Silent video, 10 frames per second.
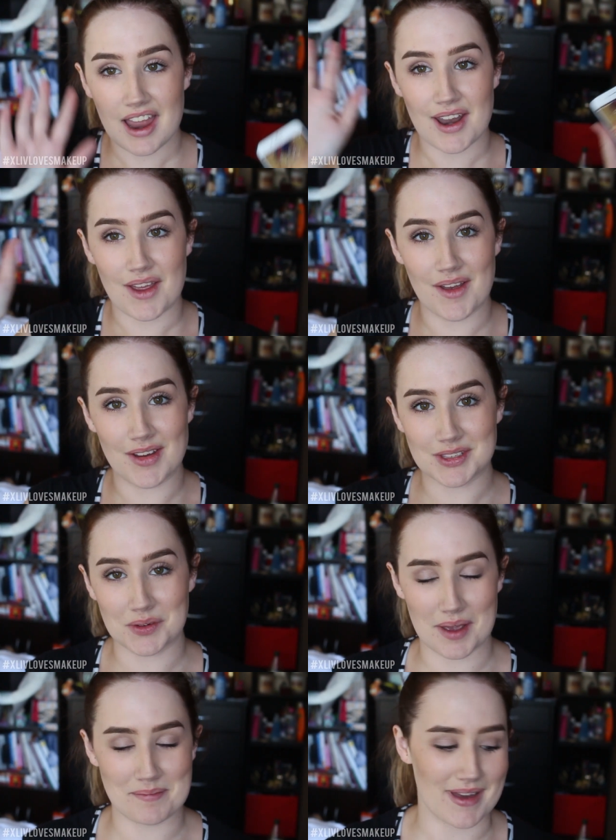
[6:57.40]
Hello,
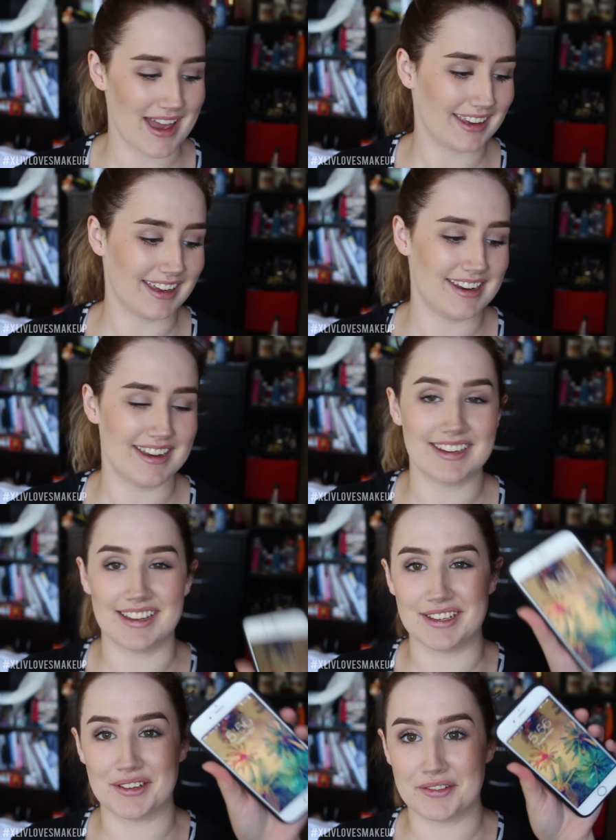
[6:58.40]
so I'm back and it
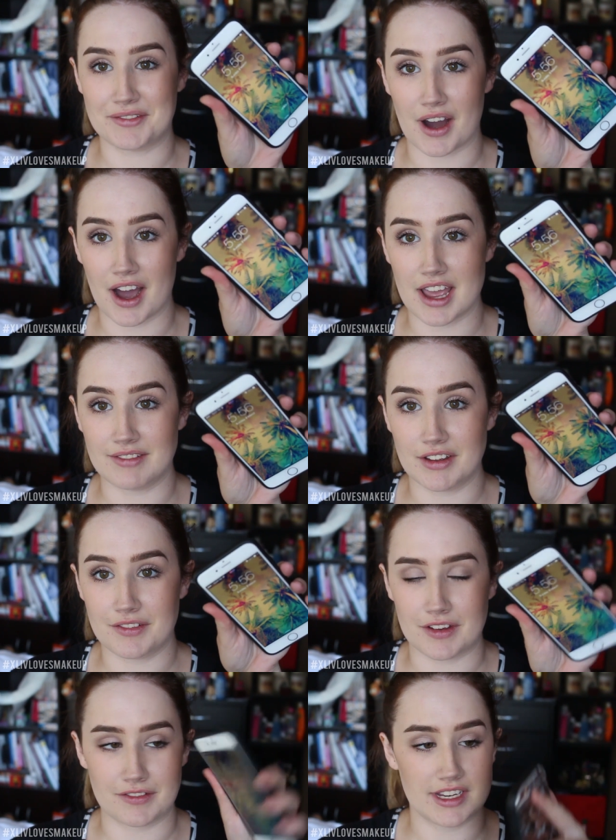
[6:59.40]
is
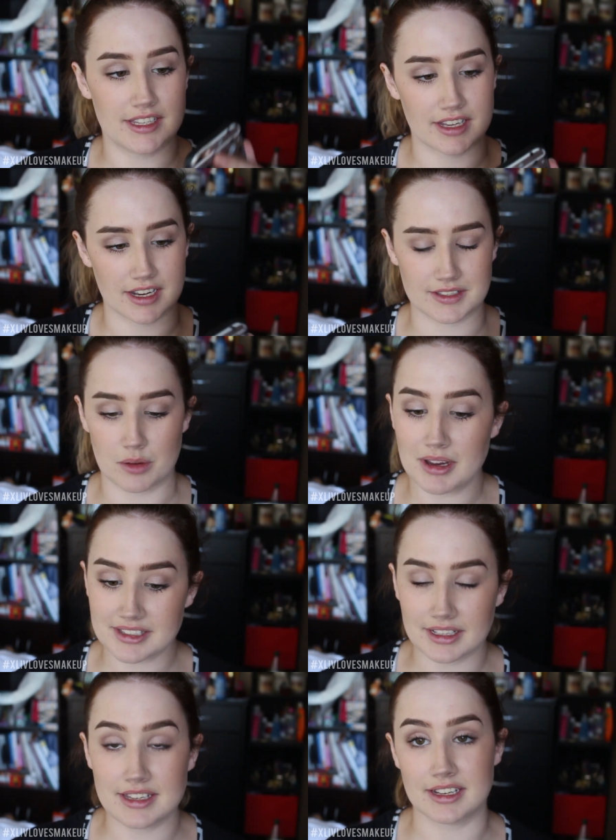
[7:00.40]
5.56, so
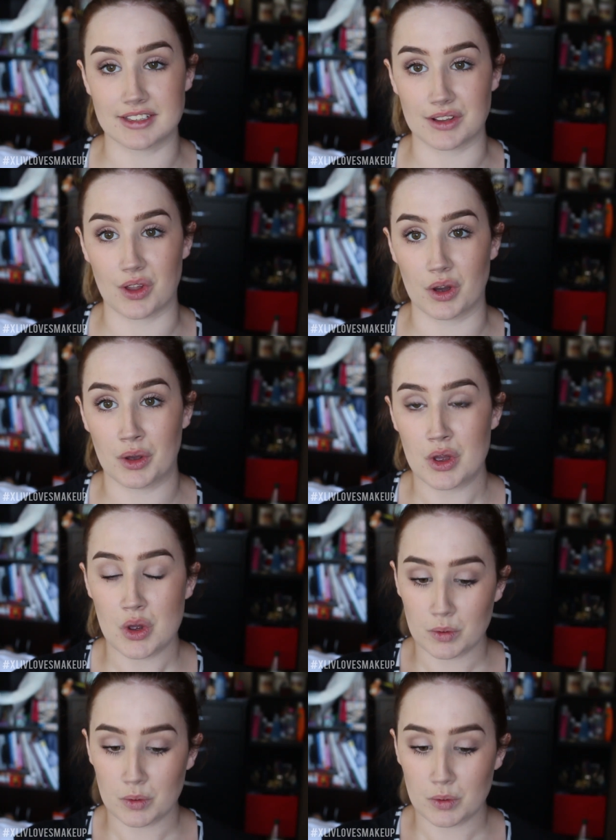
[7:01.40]
basically 6 o'clock,